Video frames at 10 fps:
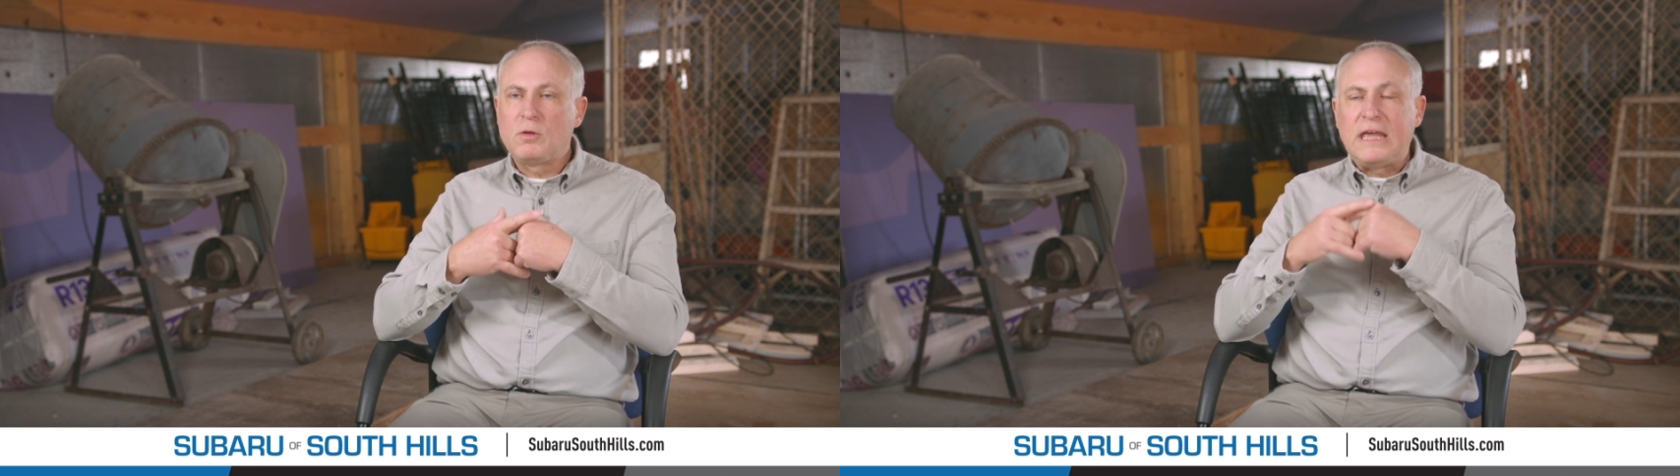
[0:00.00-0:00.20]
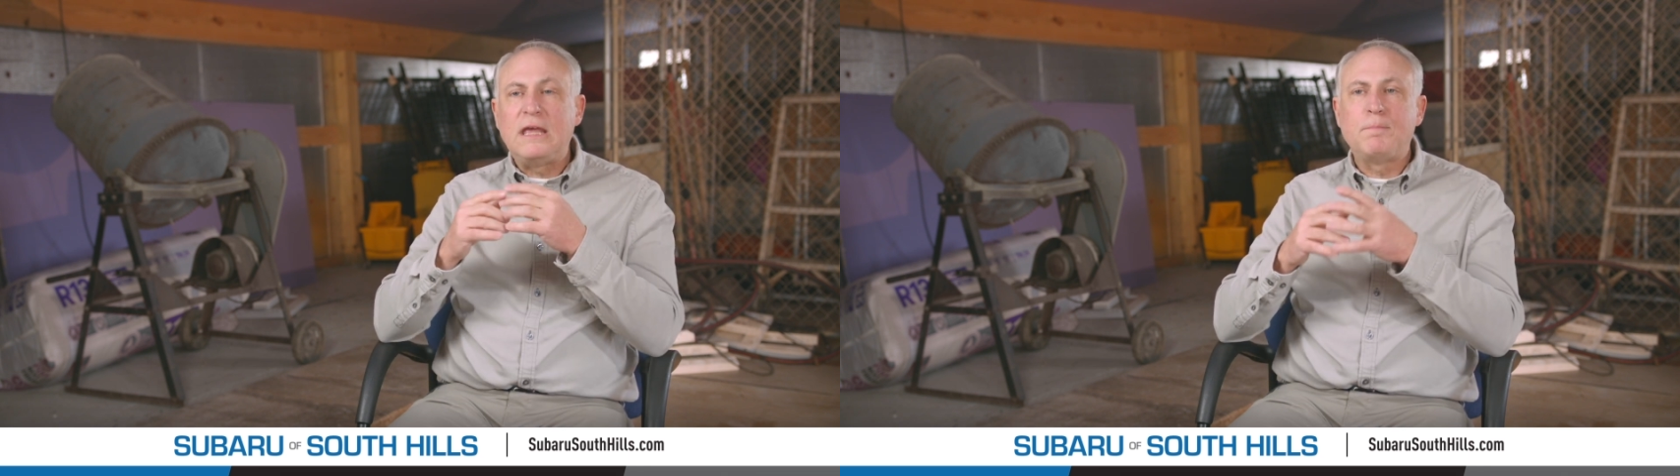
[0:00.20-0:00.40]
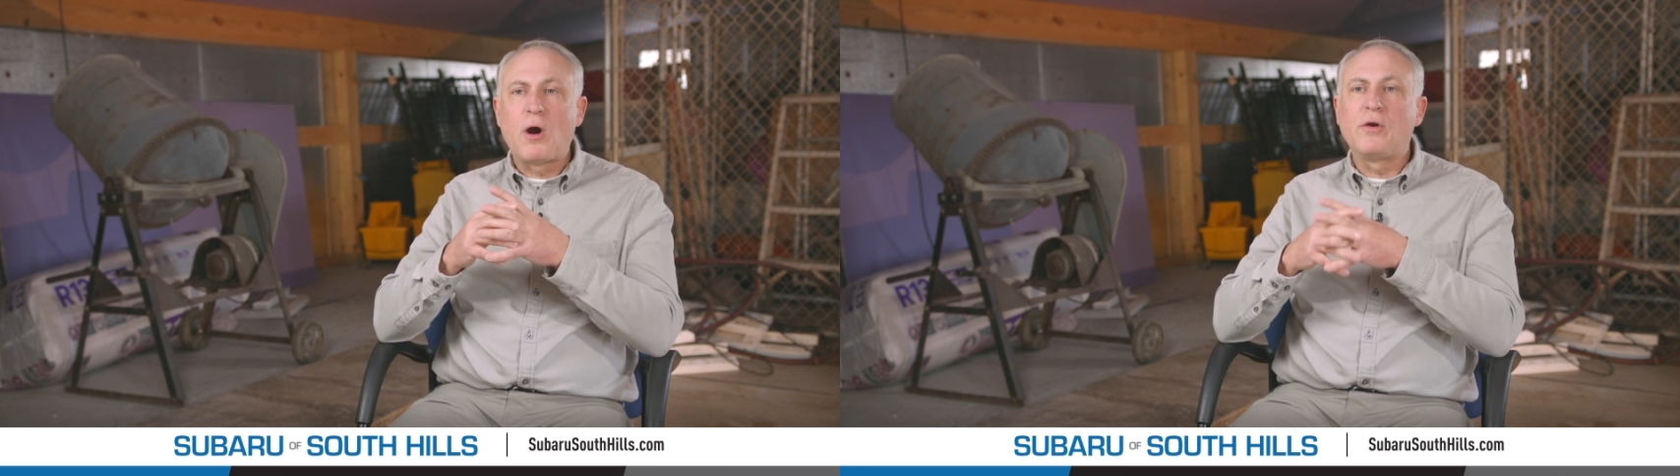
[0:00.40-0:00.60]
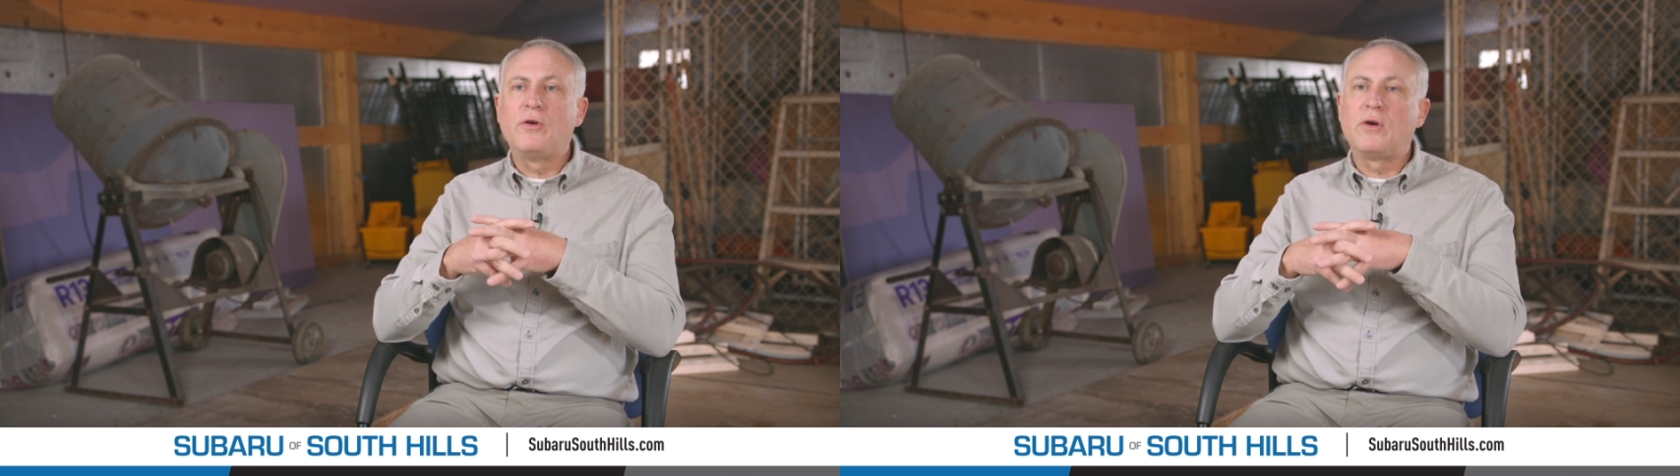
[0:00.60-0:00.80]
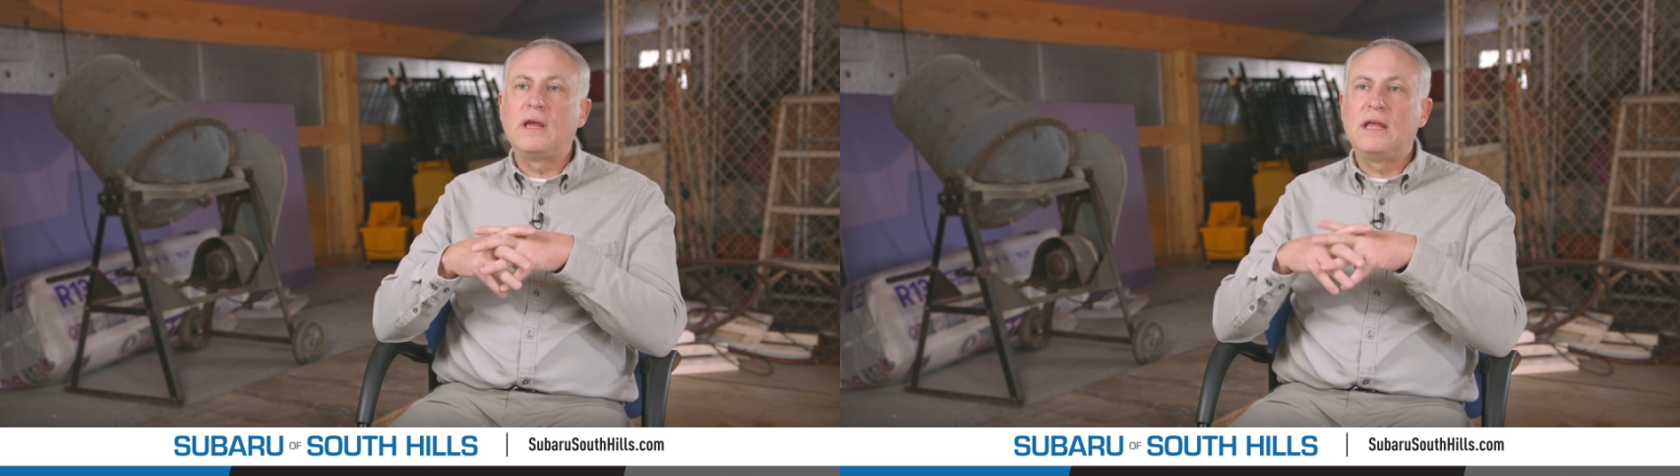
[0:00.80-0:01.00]
key
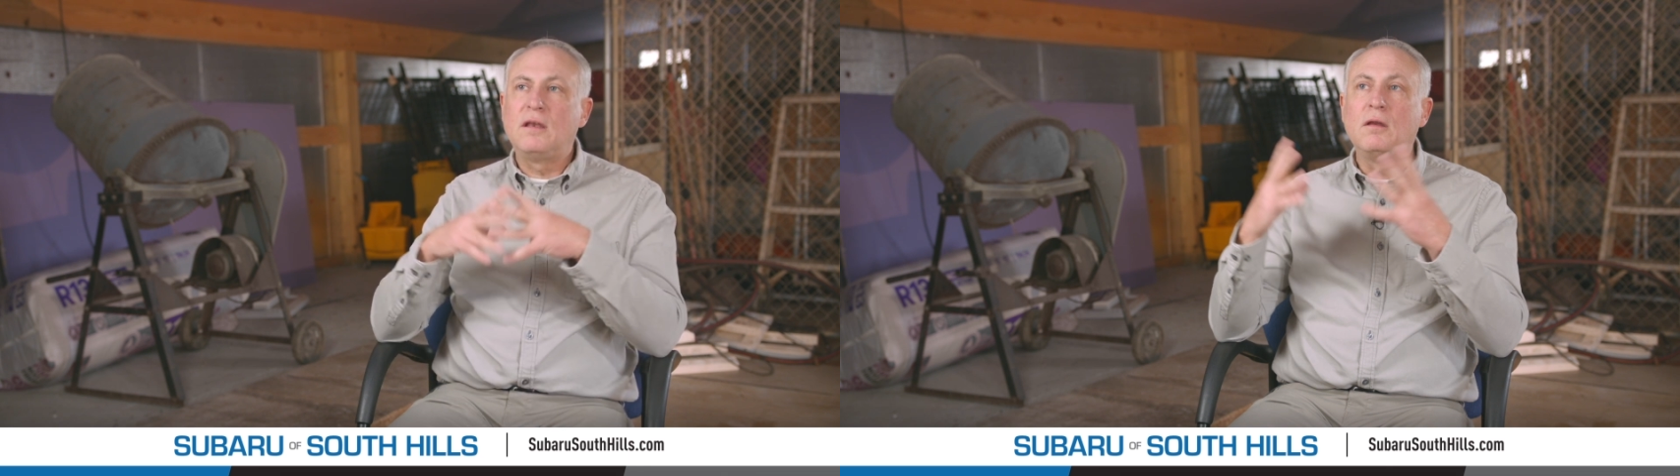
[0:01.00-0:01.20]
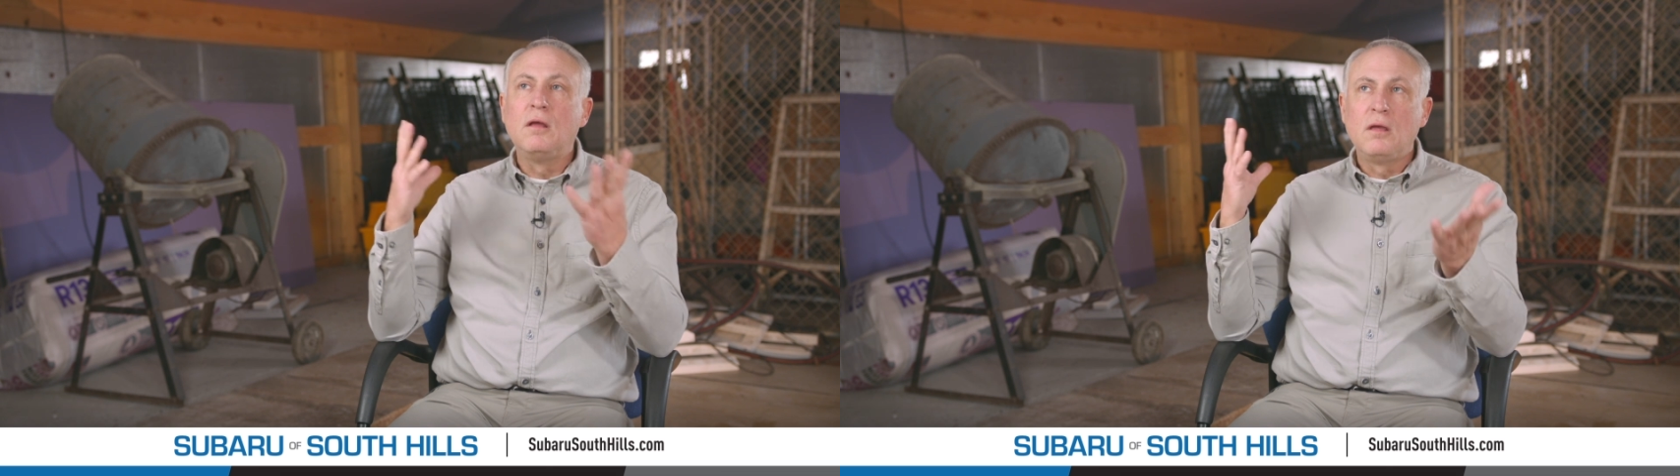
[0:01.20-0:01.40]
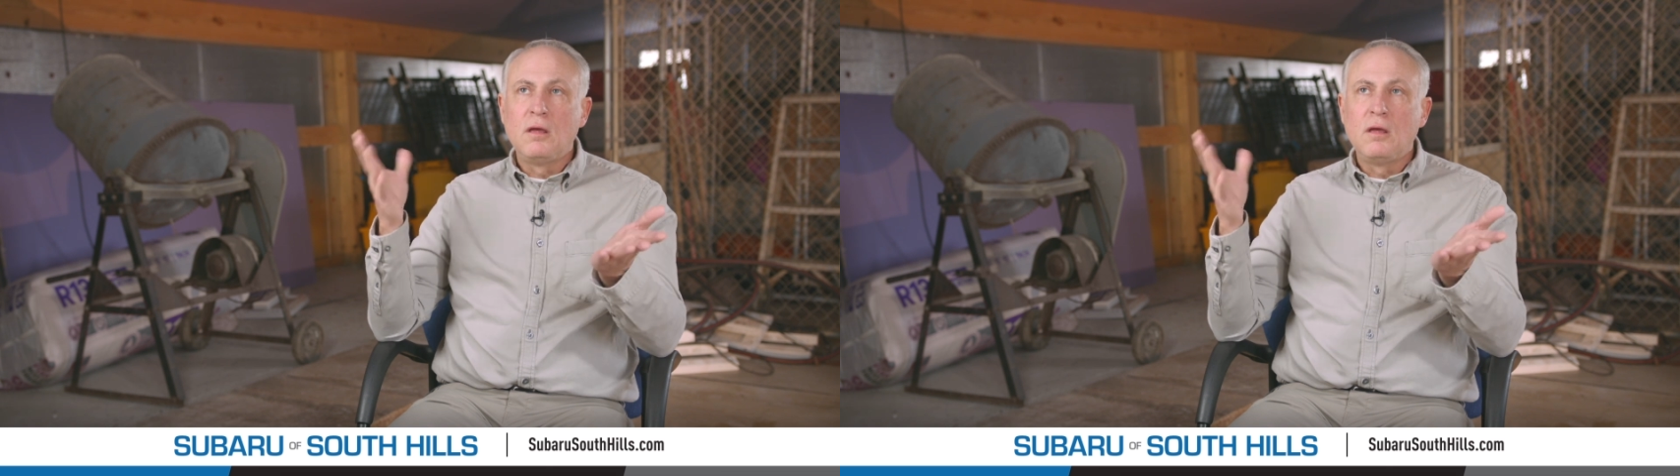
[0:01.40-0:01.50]
partner in